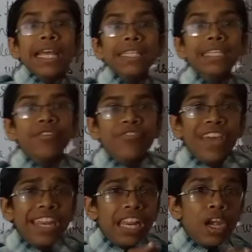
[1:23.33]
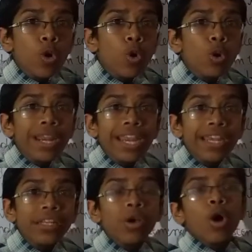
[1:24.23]
is in very low
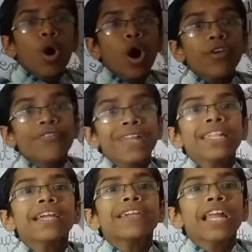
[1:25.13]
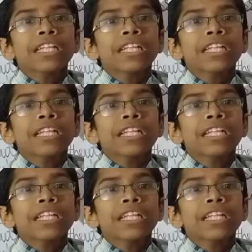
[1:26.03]
rate or when the